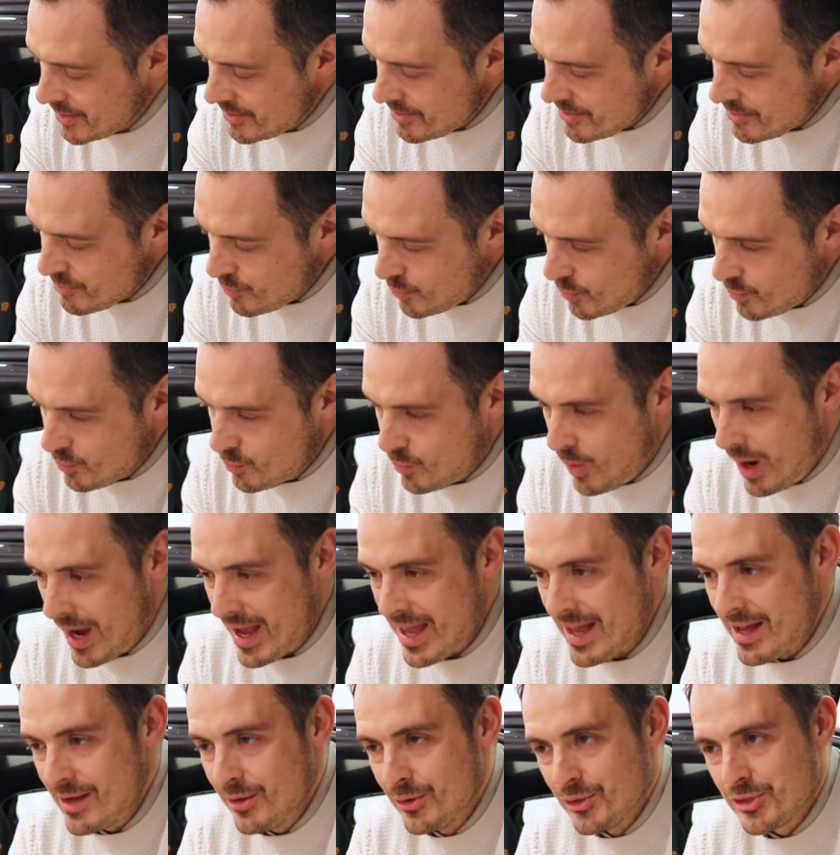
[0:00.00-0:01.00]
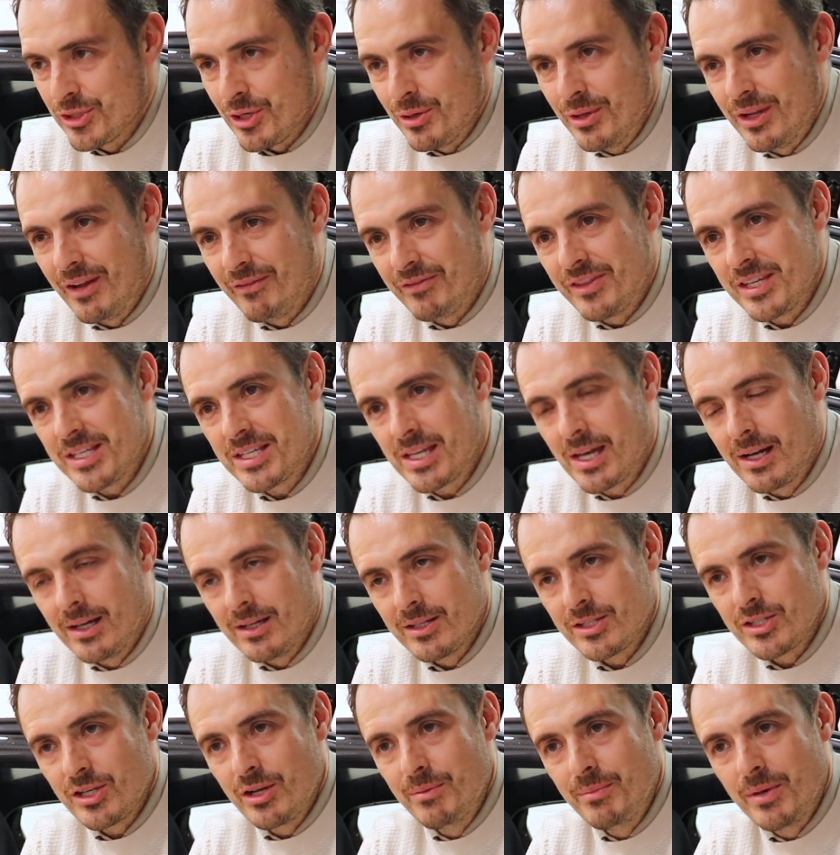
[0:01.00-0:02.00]
why I also love this car
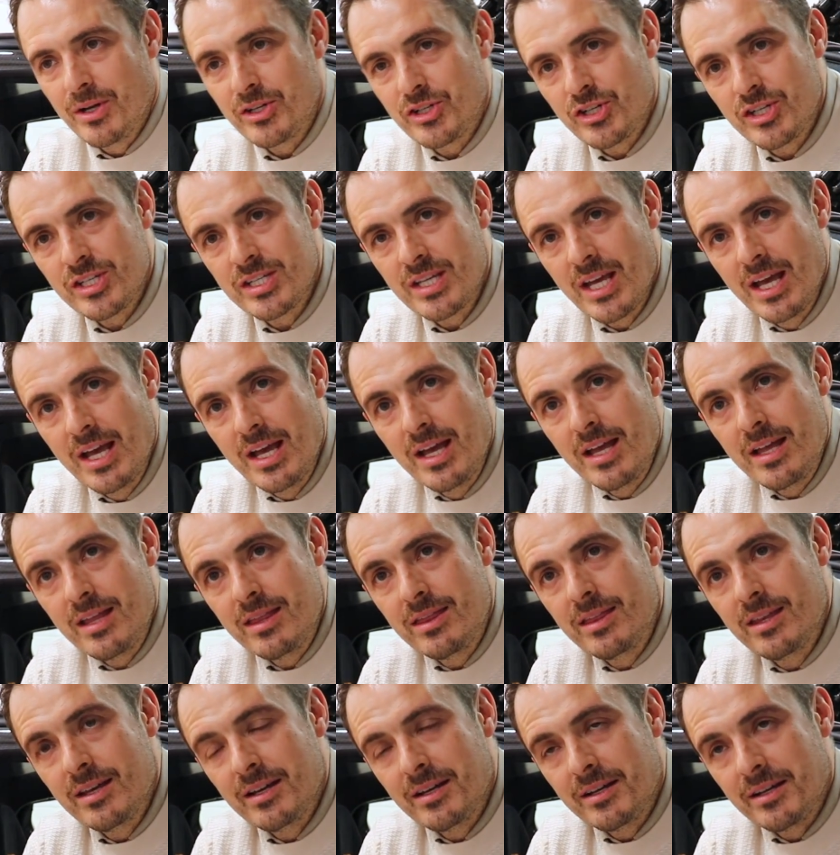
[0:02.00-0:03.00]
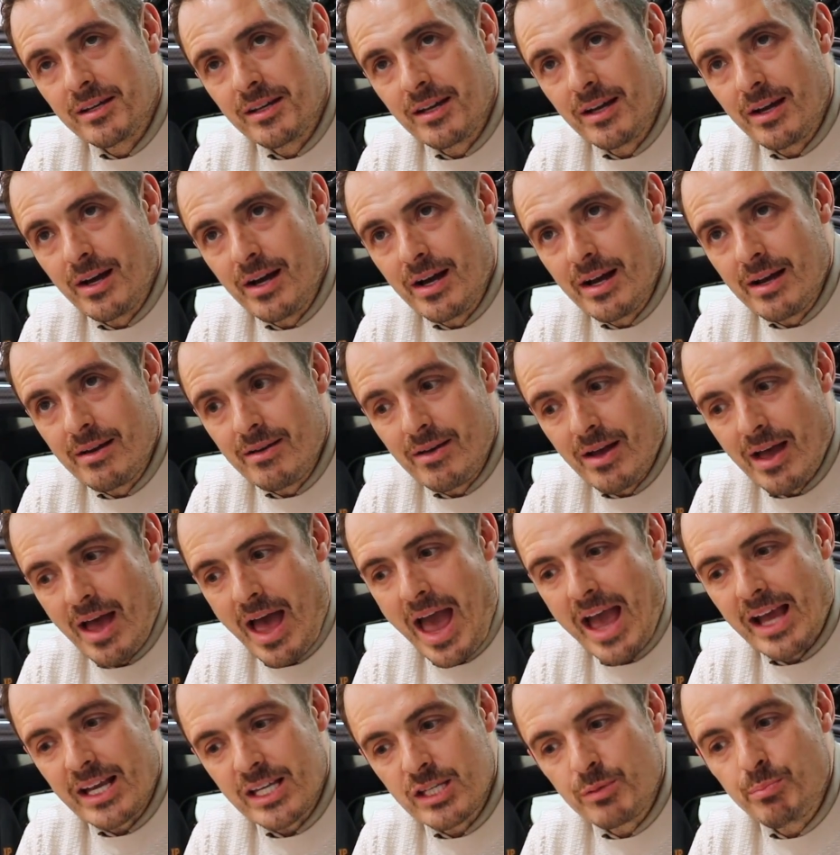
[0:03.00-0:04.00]
so much is the
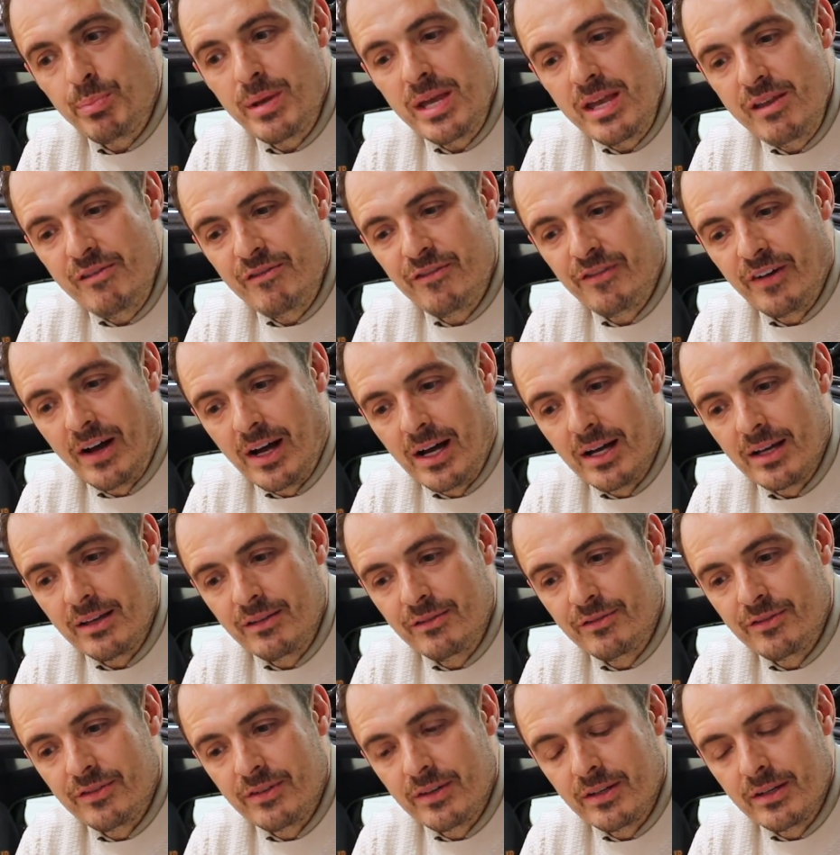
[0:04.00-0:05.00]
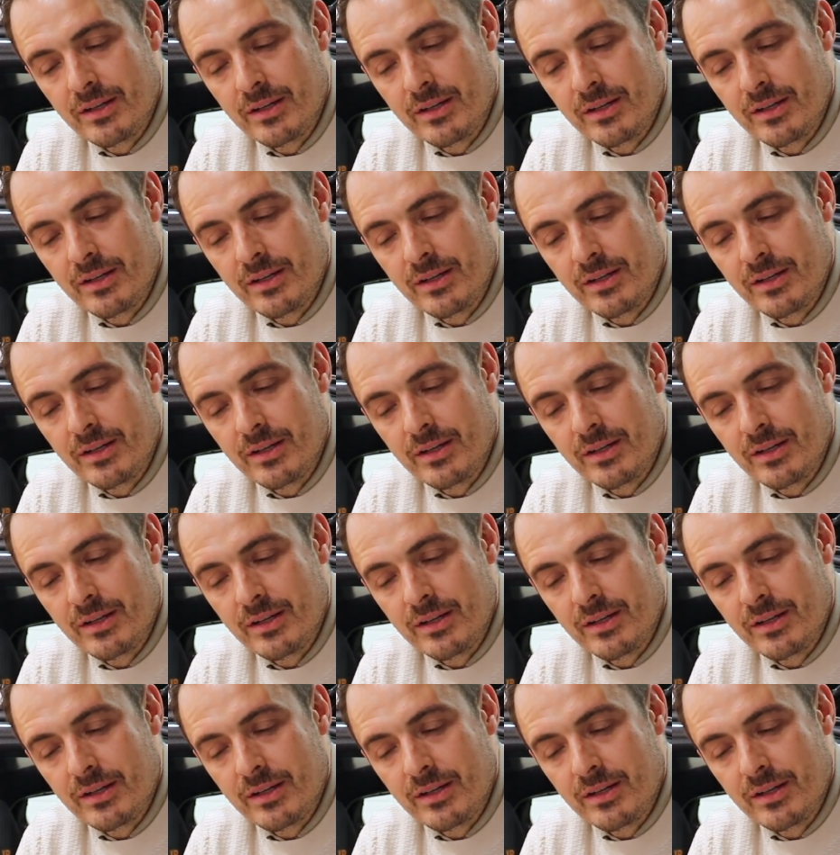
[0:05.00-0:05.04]
XP5,